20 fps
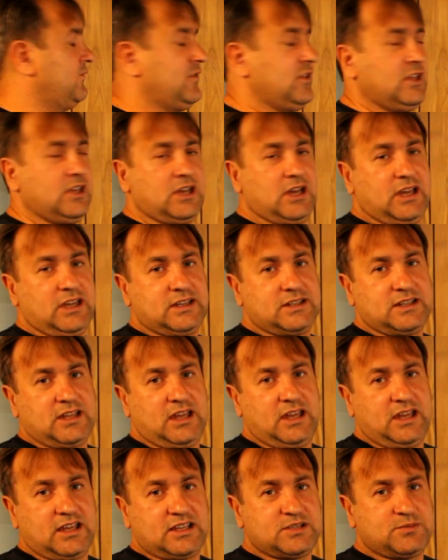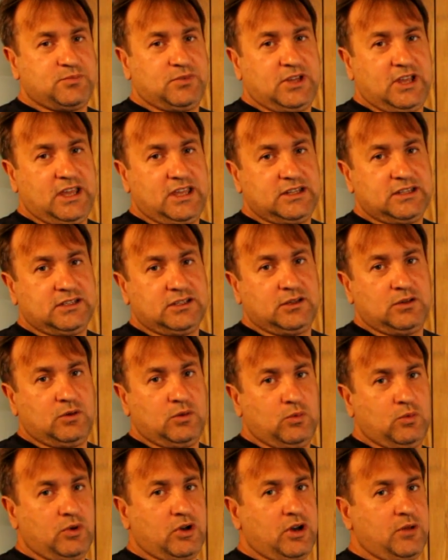think I explain
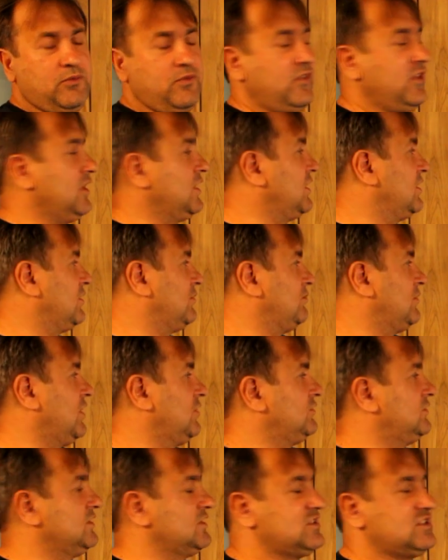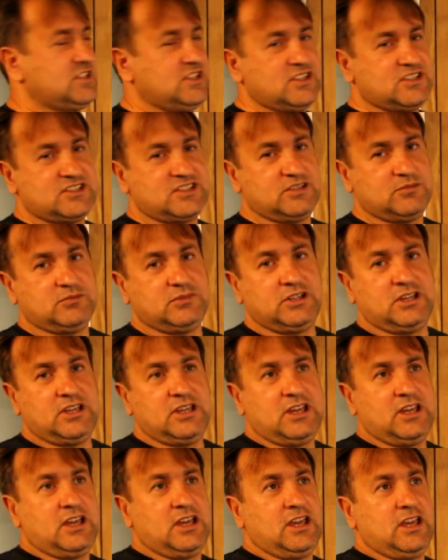what I'm thinking about this system
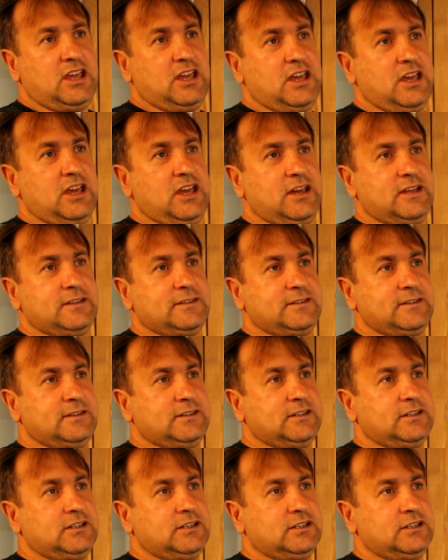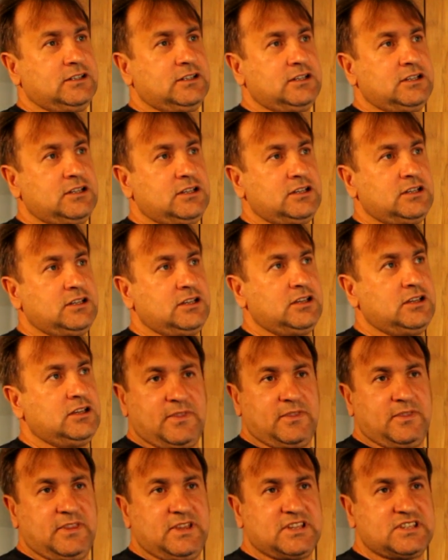and uh,
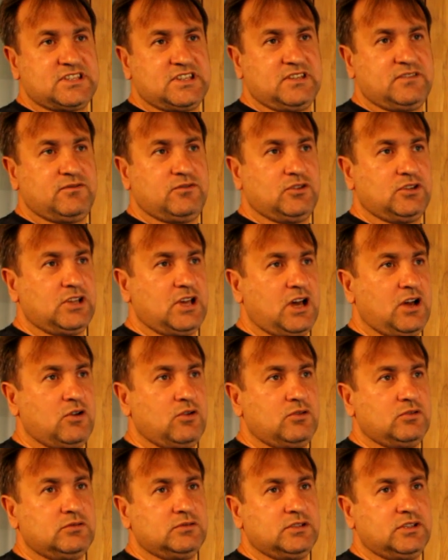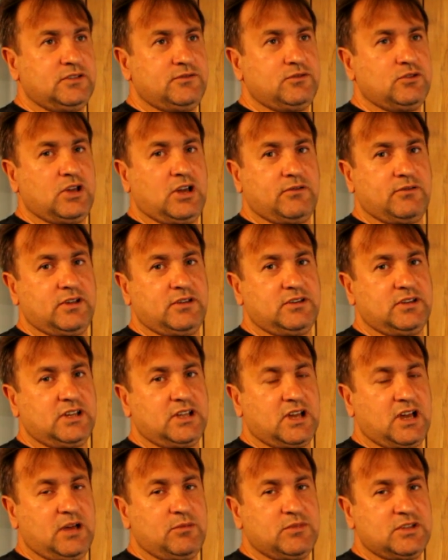that's it for now. If you have any
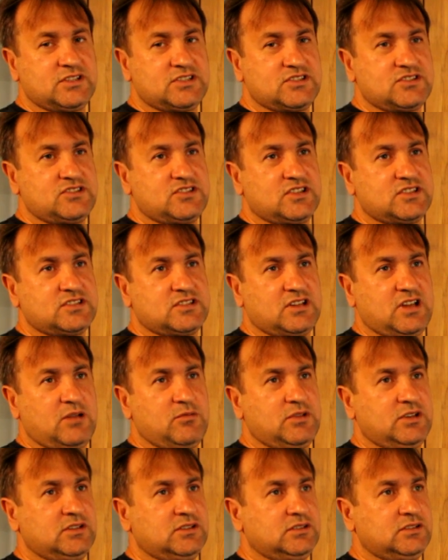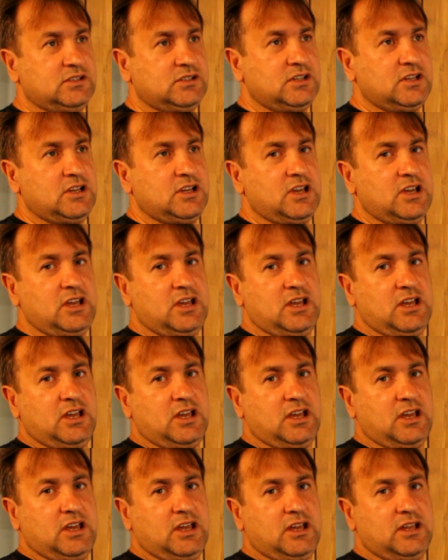comments, just comment
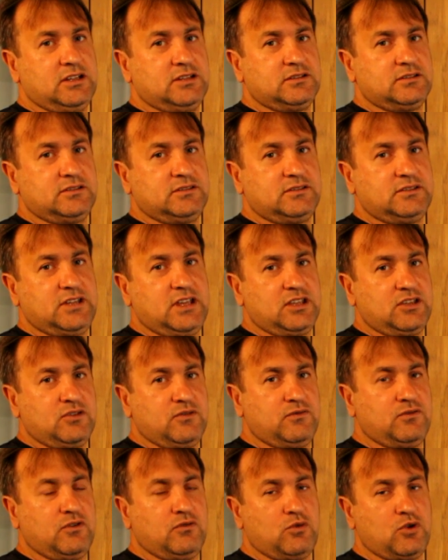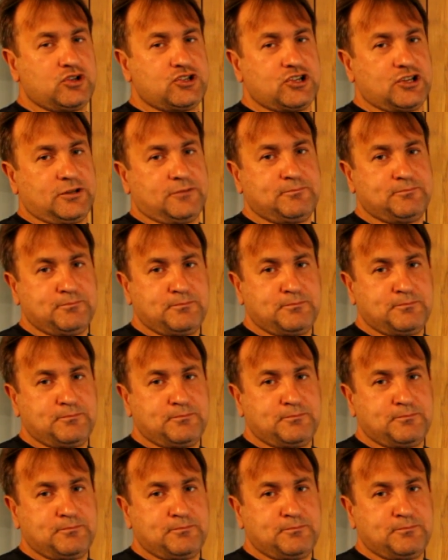and thank you for watching.